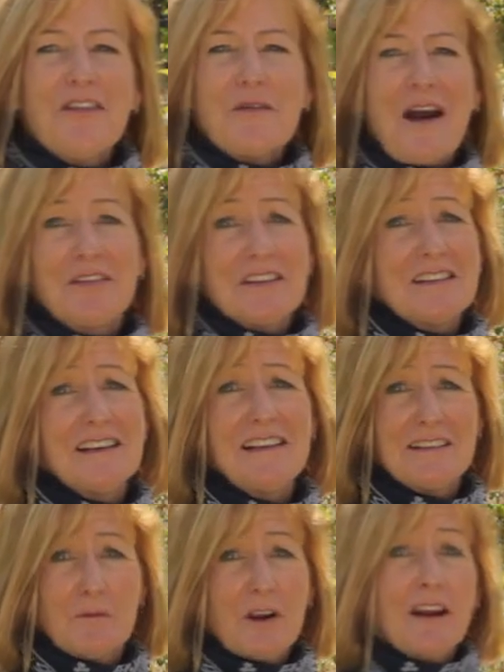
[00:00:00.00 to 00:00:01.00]
throughout the
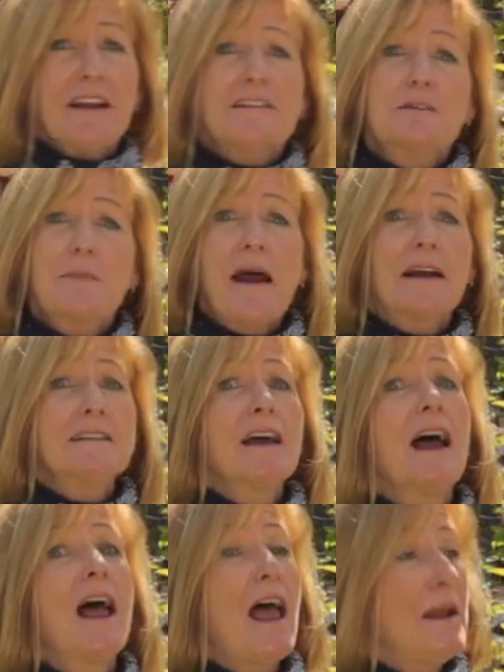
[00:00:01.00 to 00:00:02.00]
season, we're going to inspect
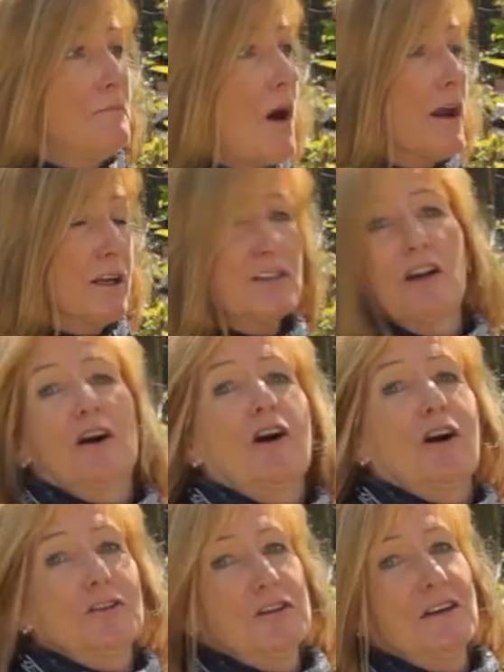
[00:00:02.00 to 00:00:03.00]
and monitor
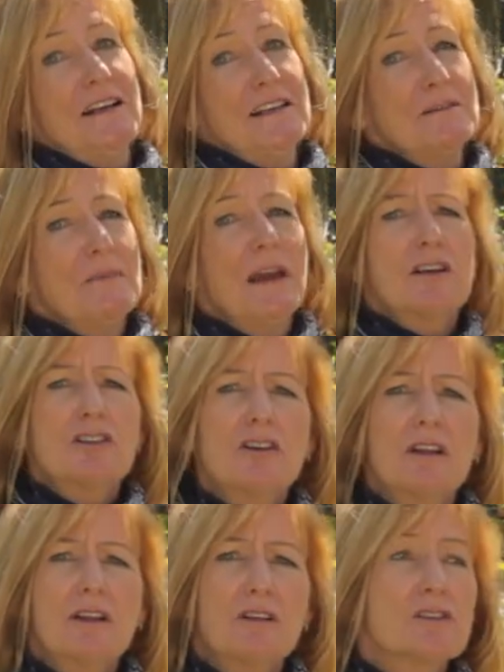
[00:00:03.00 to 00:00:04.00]
our trees and make
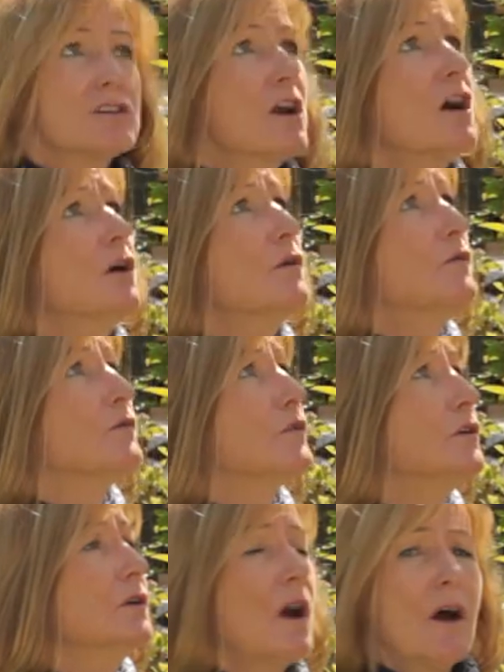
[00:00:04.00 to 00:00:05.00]
sure that there's no
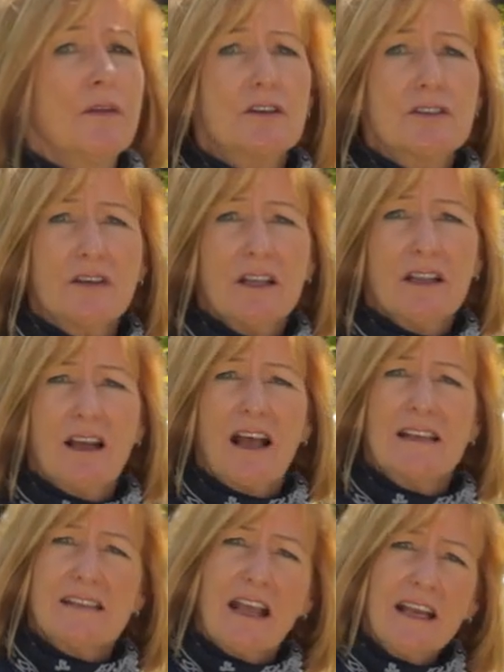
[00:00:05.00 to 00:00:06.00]
fruit on the tree that
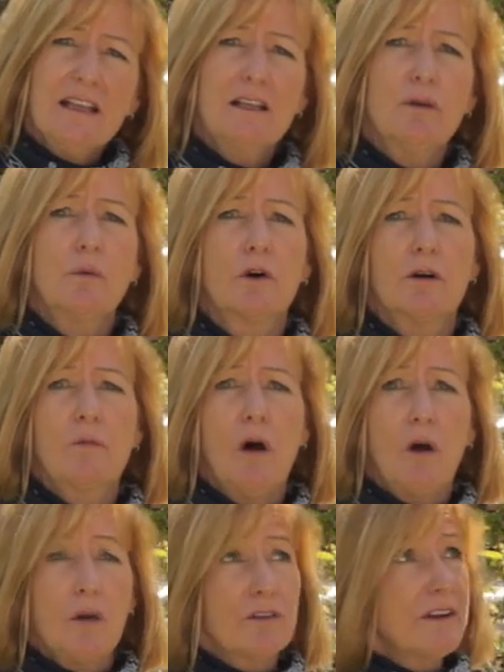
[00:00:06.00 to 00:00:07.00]
has any little
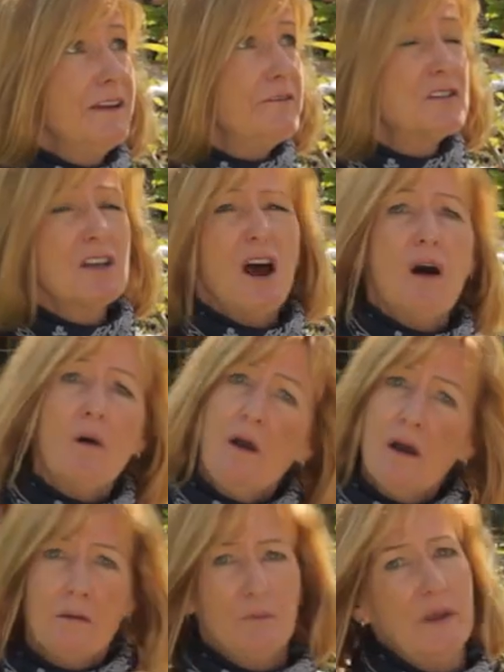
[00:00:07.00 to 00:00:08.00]
wormholes. If so,
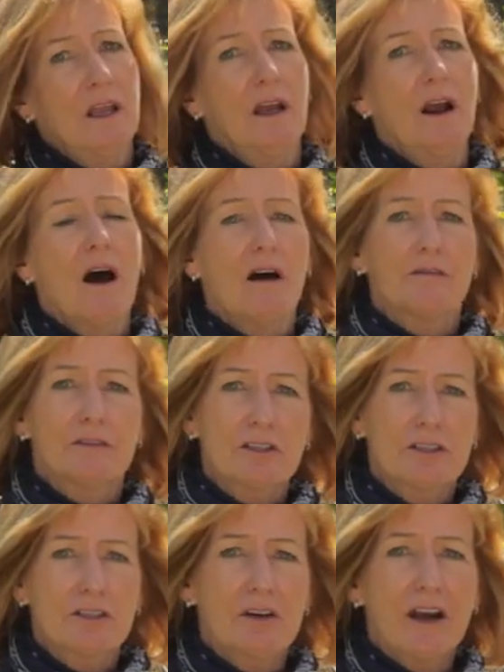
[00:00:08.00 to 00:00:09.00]
pick it off,
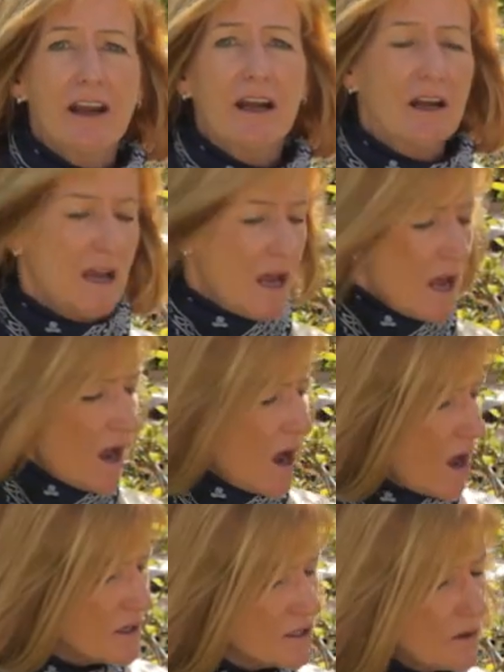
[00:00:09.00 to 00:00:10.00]
destroy it.
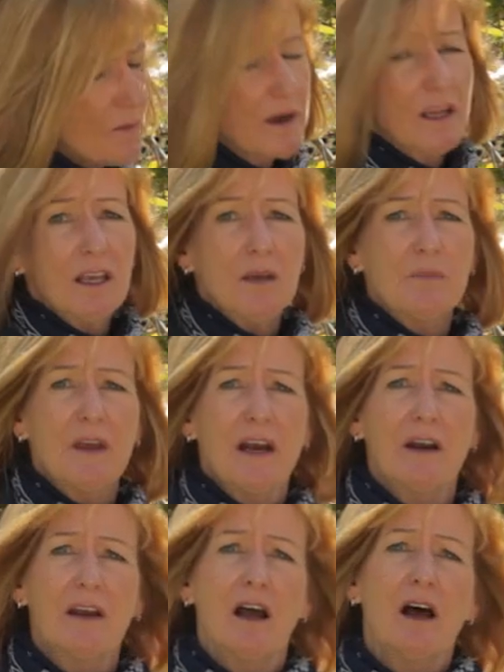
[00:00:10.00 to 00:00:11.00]
Also want to keep the
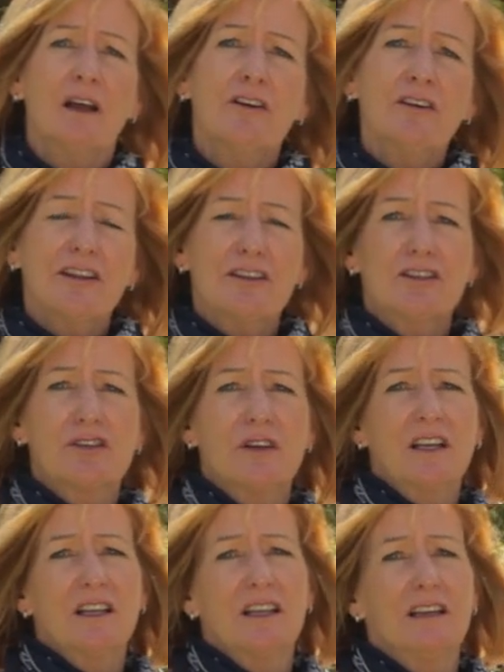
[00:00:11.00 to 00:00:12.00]
area underneath the
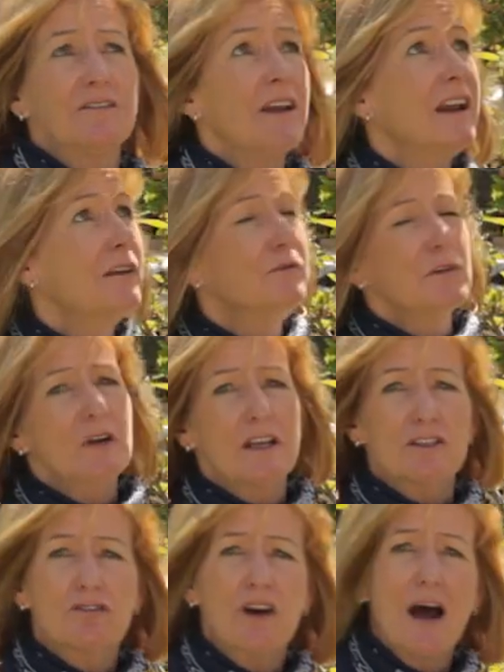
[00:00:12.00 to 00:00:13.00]
tree clean. If any fruit
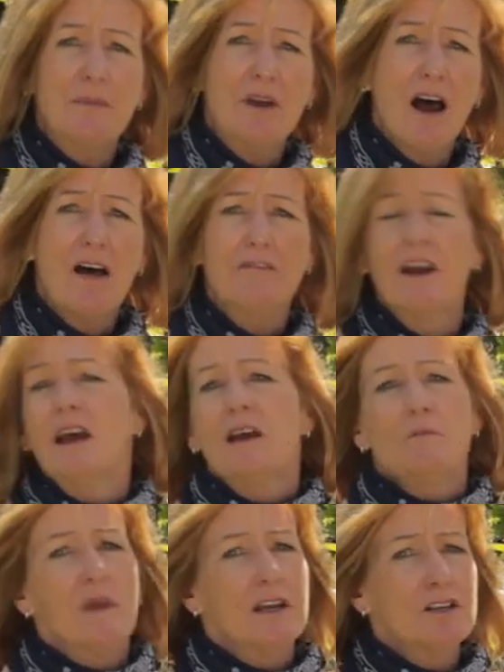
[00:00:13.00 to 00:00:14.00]
has dropped off,
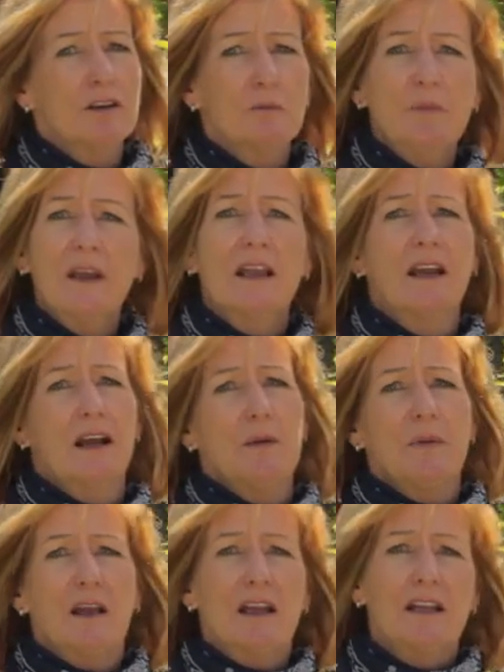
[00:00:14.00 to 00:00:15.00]
make sure and pick it
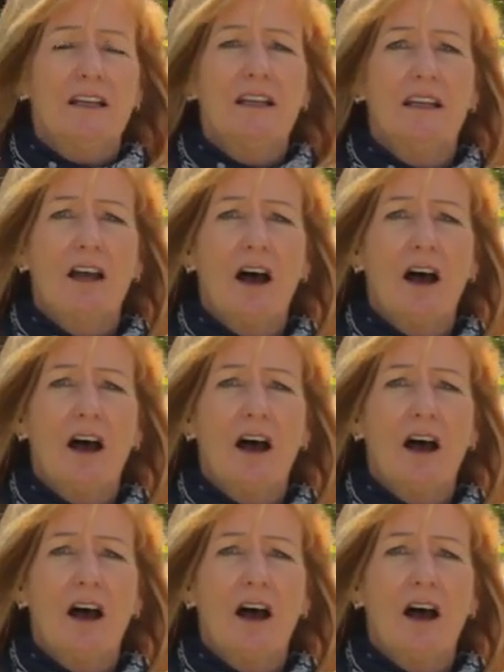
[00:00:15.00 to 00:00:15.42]
up and clean it